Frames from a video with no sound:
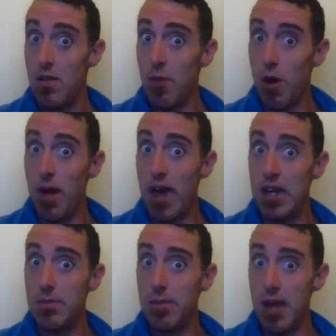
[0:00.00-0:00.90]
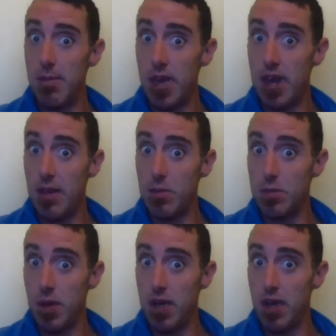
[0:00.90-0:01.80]
my page, Matty P, Another
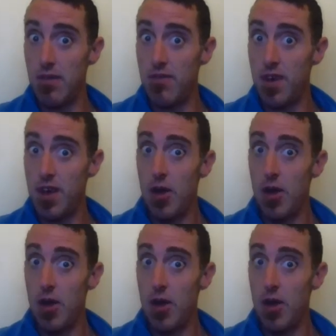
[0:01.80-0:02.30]
Perspective,